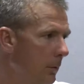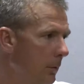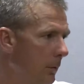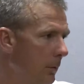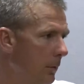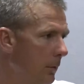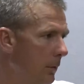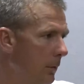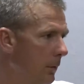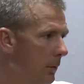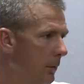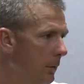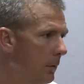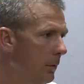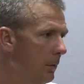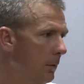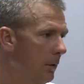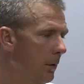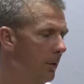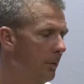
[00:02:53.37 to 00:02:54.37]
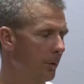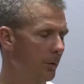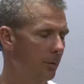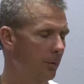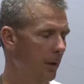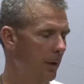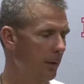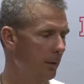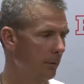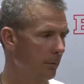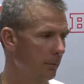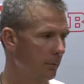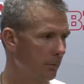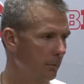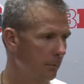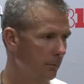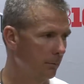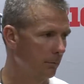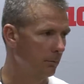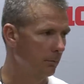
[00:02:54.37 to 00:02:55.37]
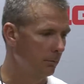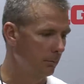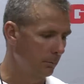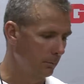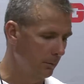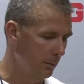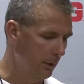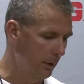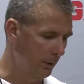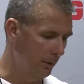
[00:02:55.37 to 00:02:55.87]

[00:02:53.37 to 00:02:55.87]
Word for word: Is that good or is that not good?